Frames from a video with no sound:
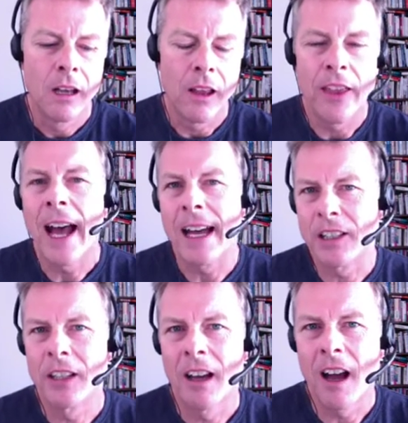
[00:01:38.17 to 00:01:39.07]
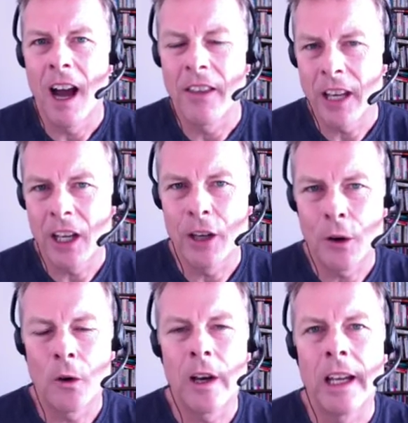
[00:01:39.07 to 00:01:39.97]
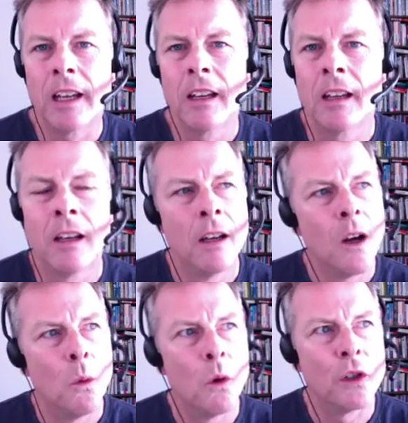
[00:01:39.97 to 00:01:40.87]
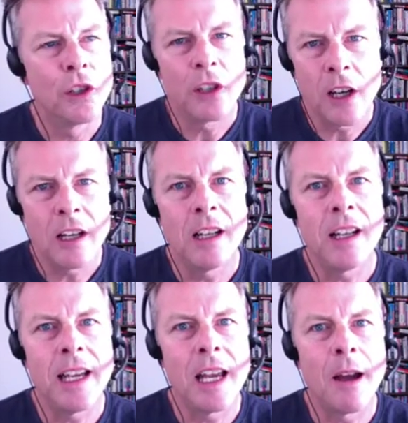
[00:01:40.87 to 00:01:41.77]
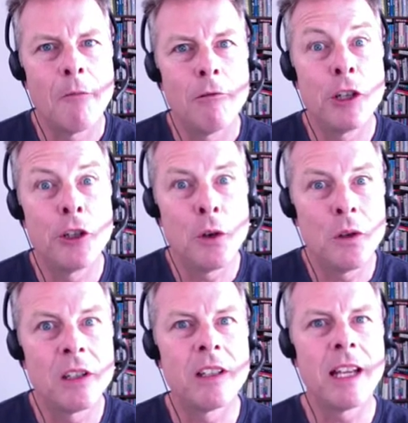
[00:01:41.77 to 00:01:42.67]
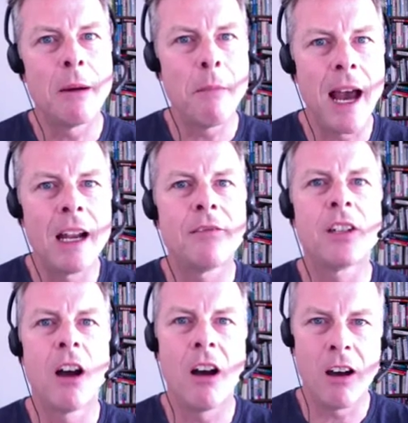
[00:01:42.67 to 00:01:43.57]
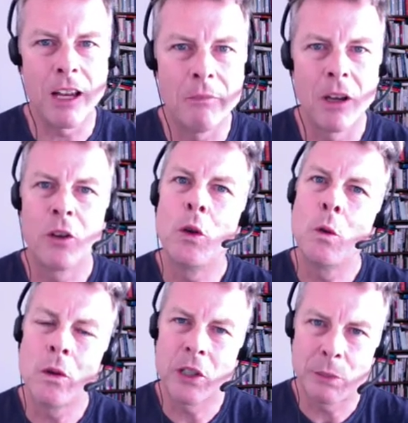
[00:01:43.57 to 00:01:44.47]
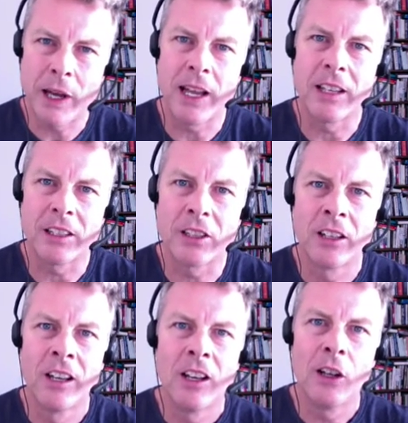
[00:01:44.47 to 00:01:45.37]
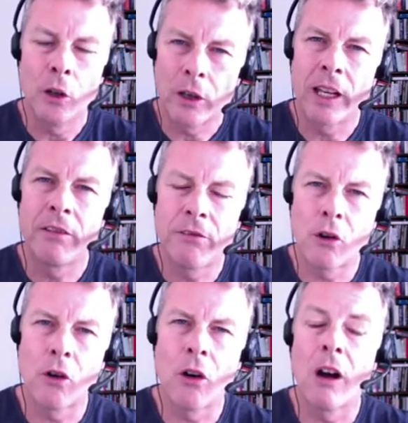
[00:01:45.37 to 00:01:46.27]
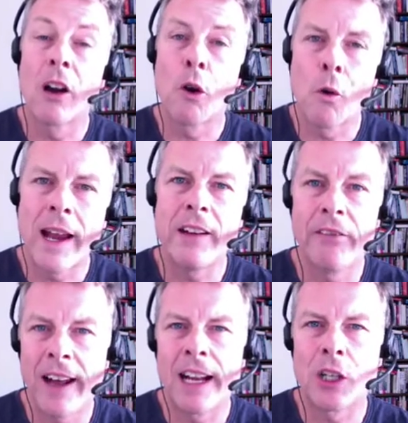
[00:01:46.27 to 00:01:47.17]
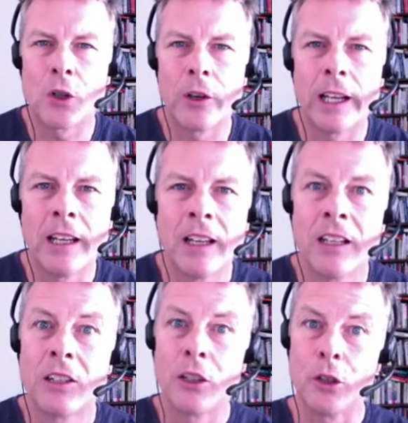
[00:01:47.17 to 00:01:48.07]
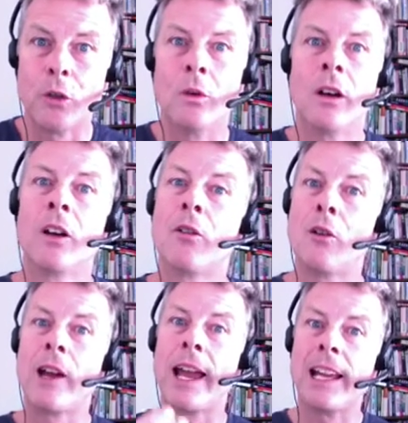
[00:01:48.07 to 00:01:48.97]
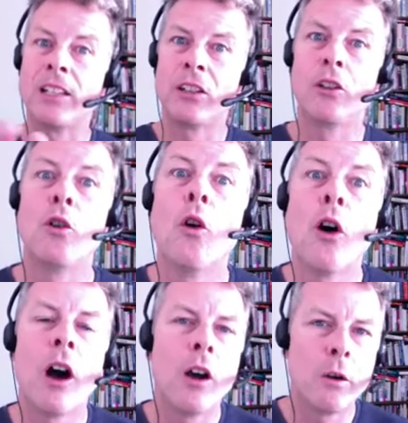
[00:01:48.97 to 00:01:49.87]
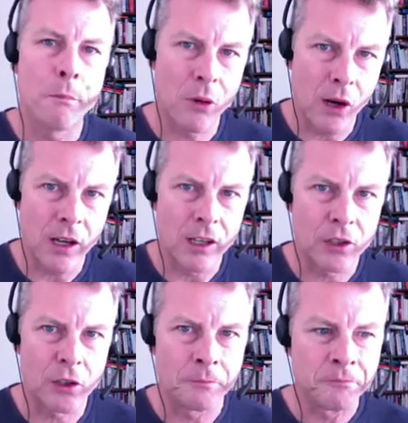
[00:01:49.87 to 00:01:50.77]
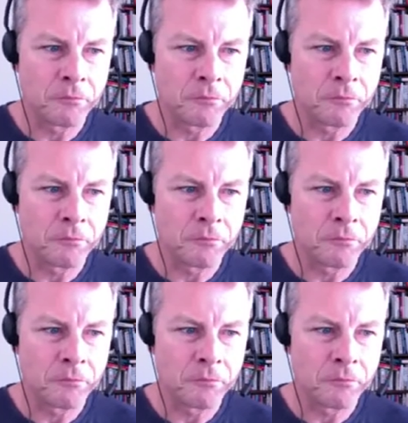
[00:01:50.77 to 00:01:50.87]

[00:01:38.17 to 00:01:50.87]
That, I think you'd agree, would certainly reduce the amount of time you would spend looking for a great factory to create your own products.